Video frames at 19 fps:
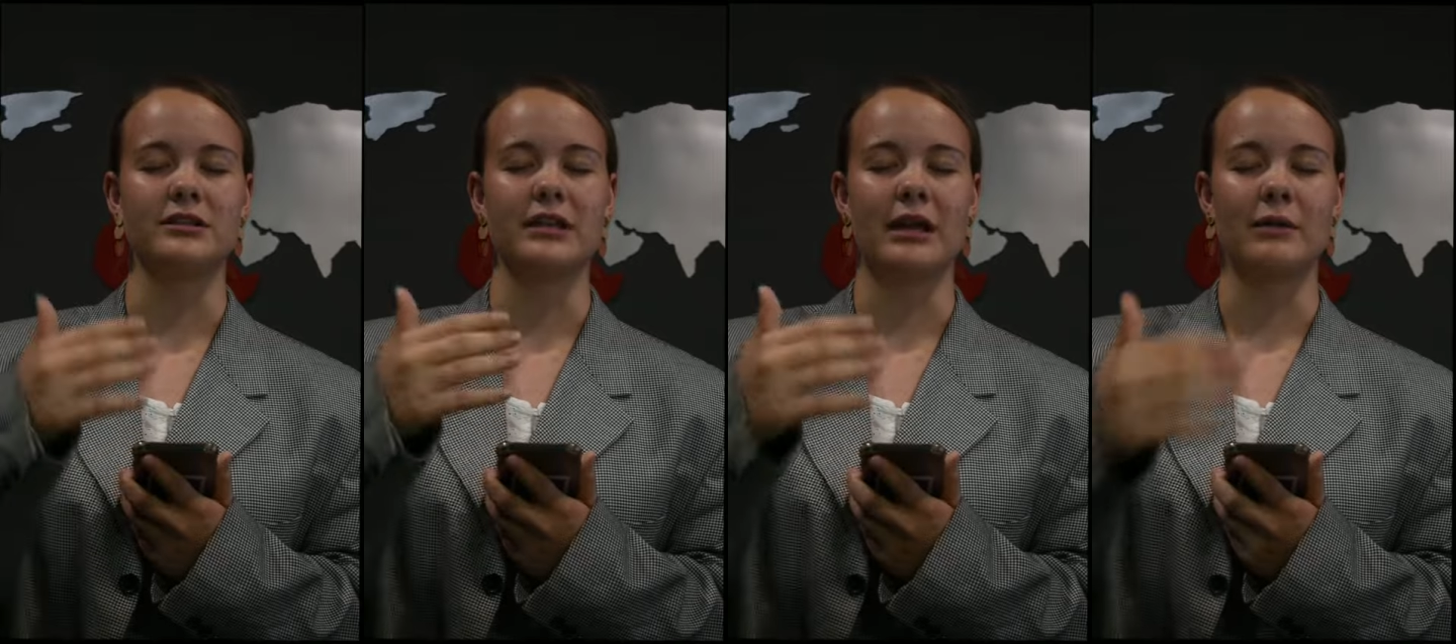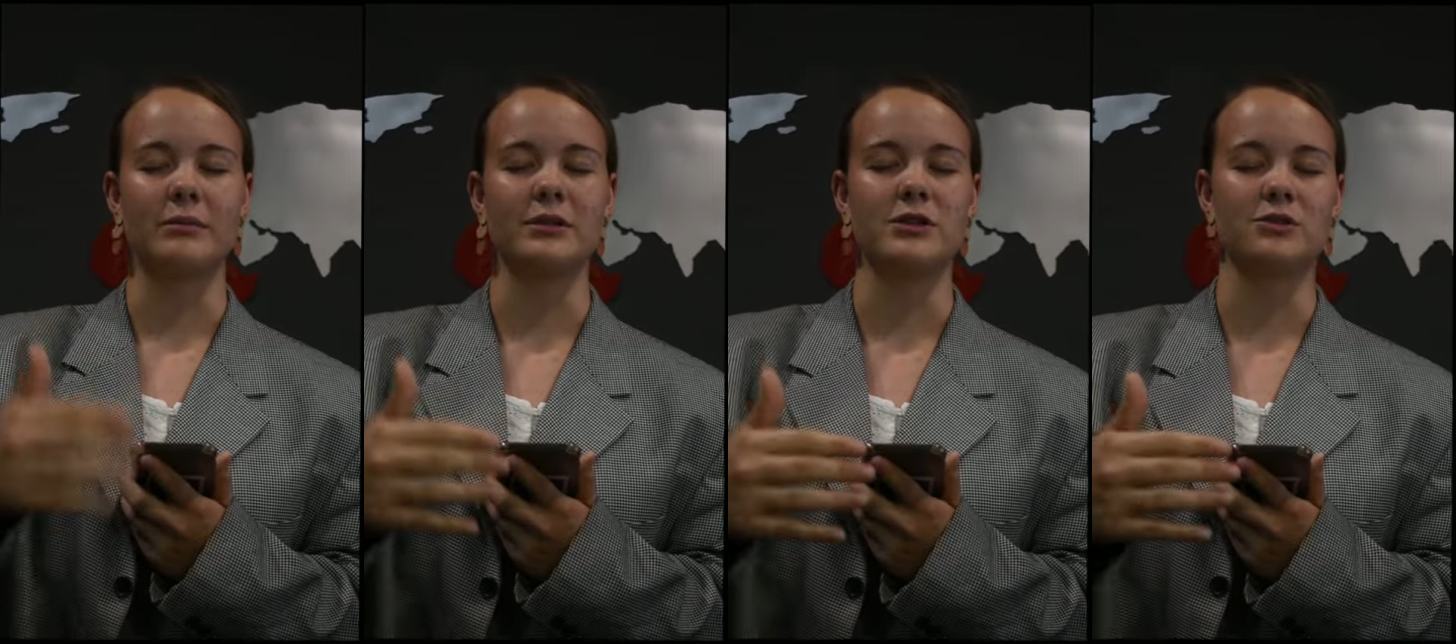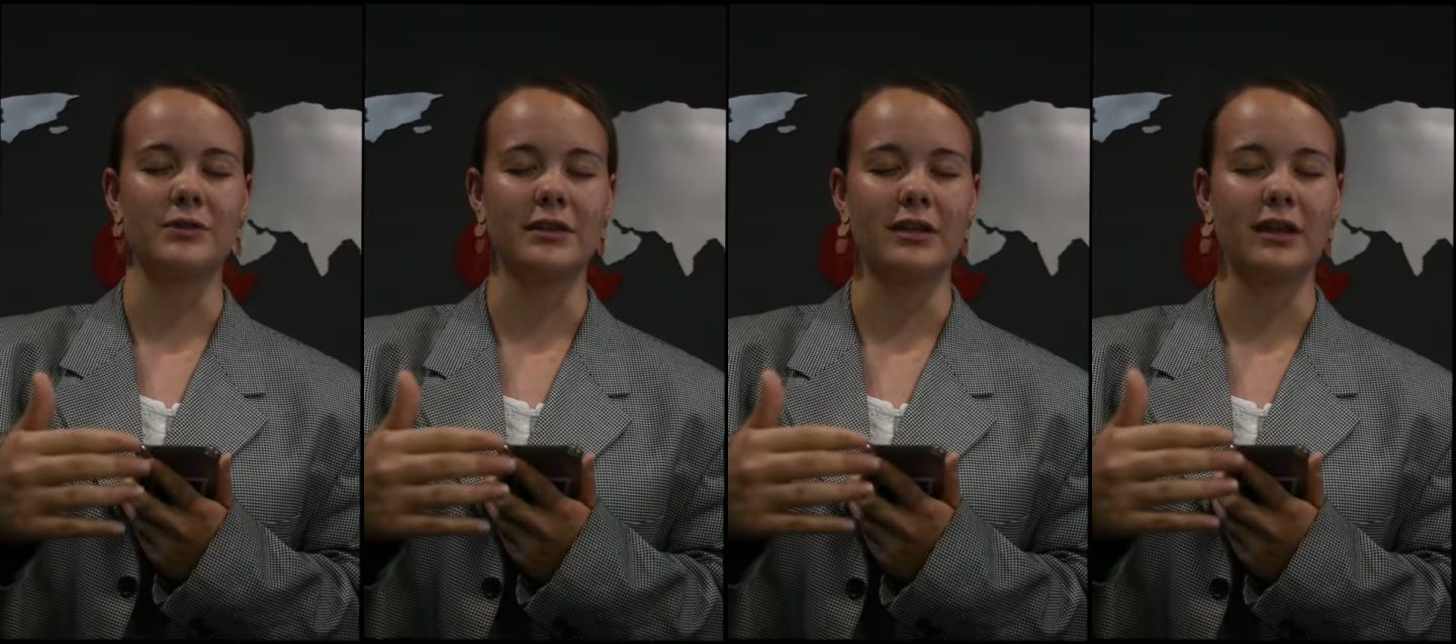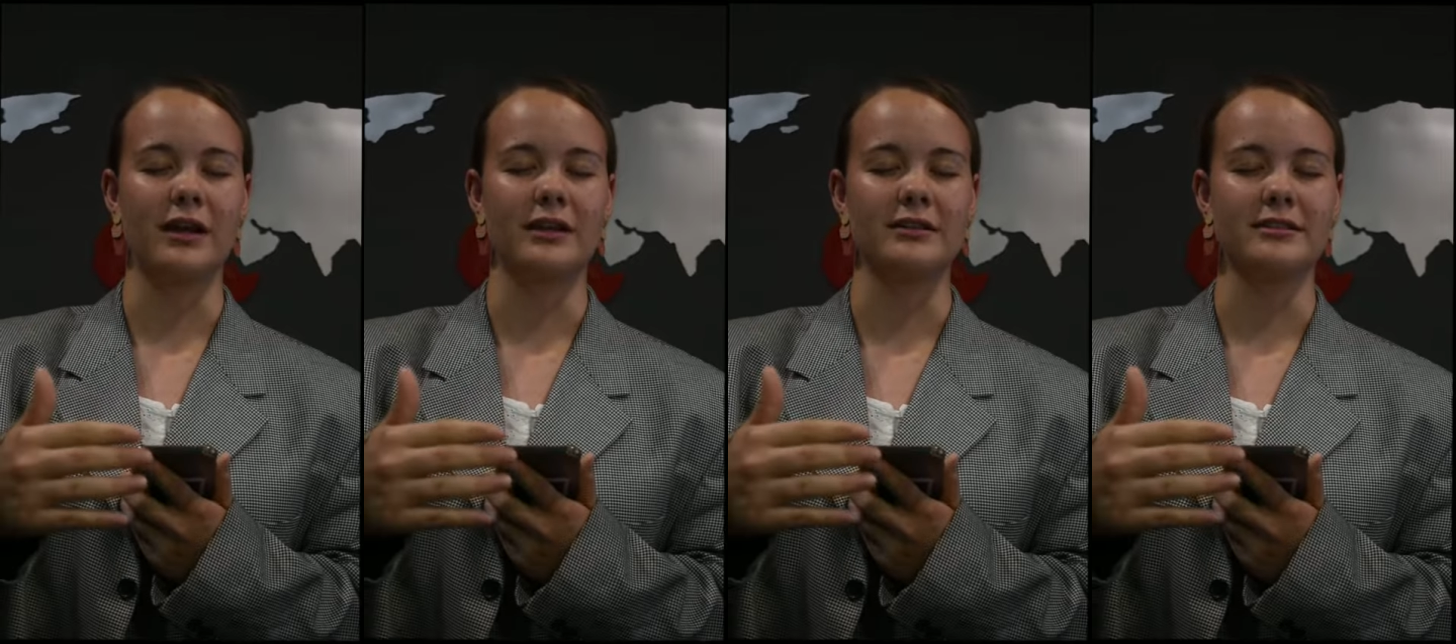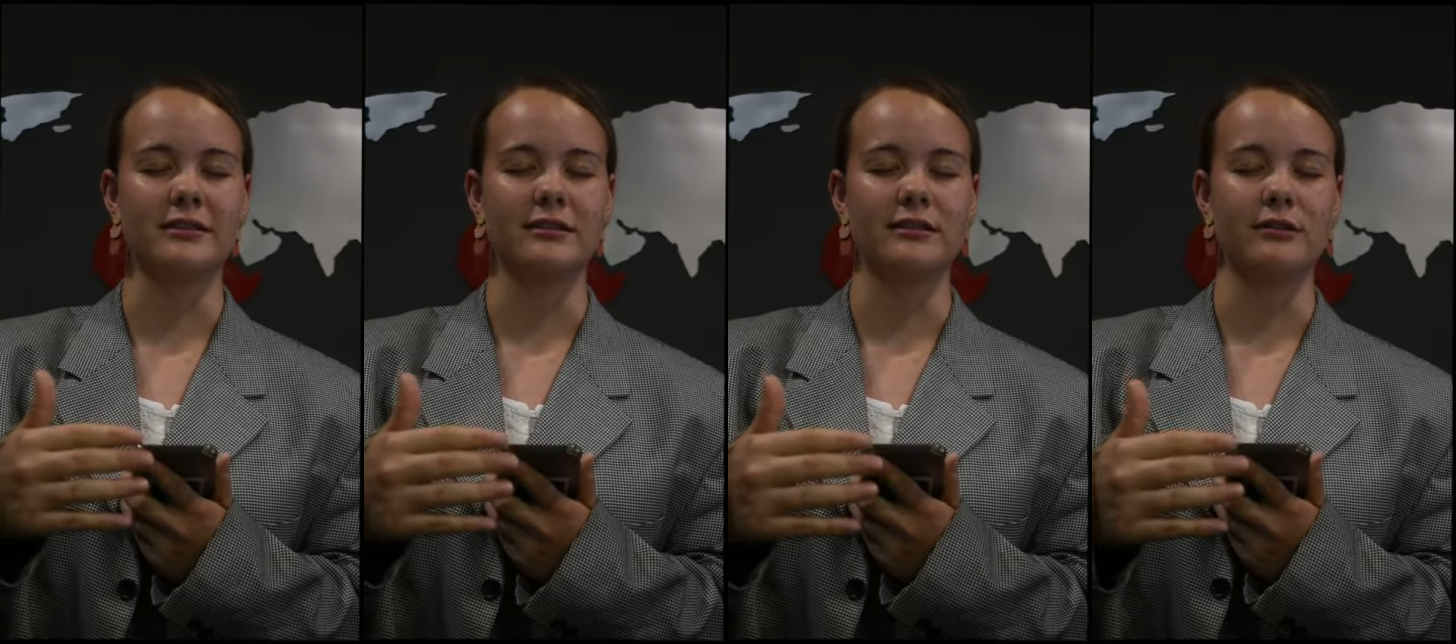stand between
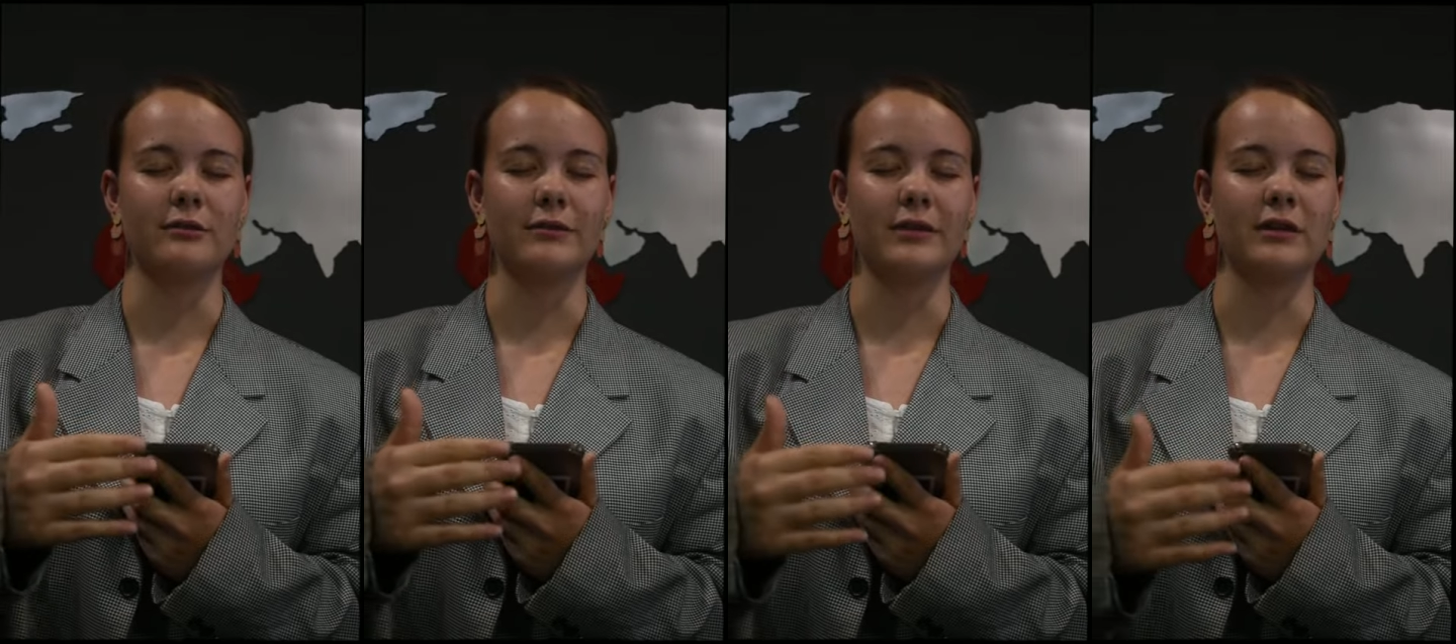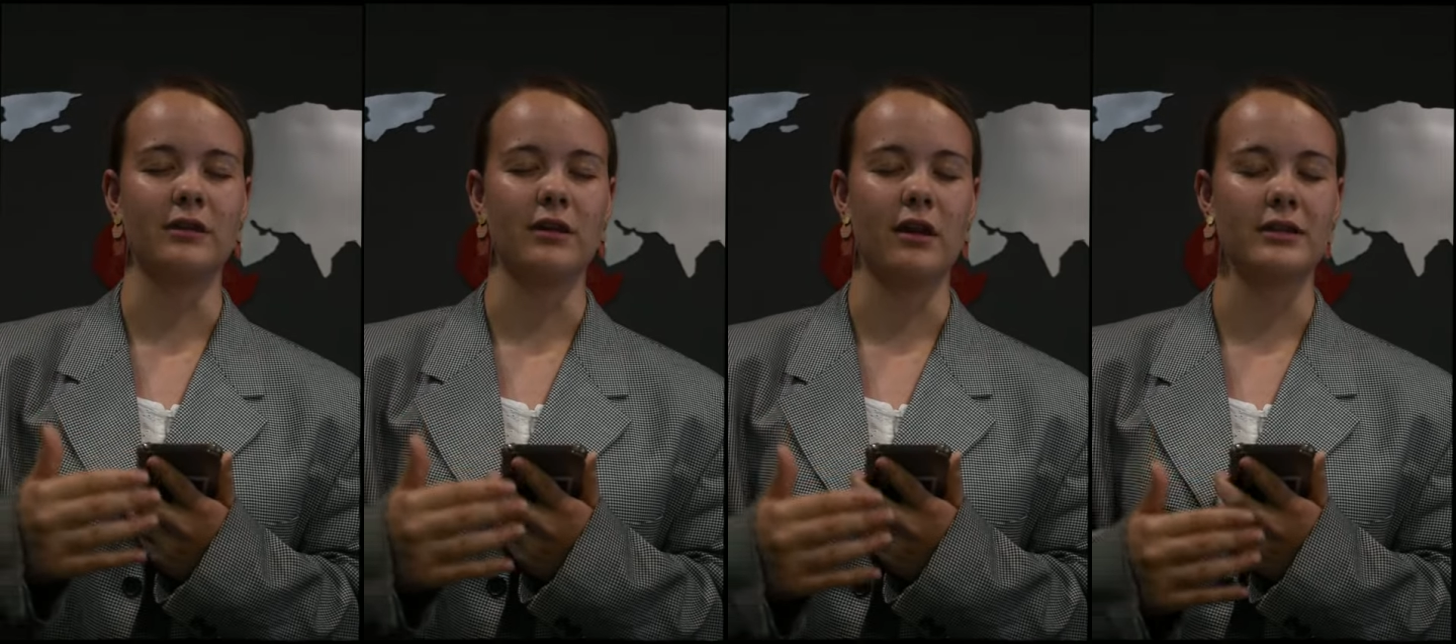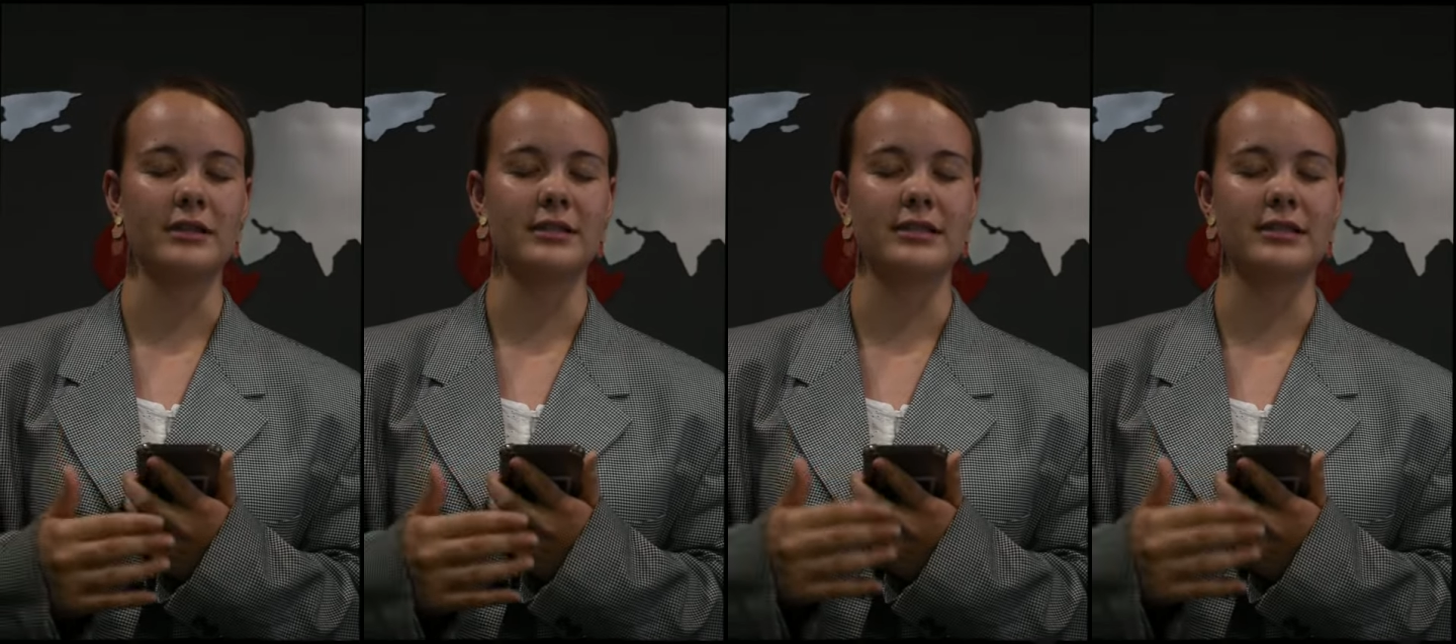us and doing good.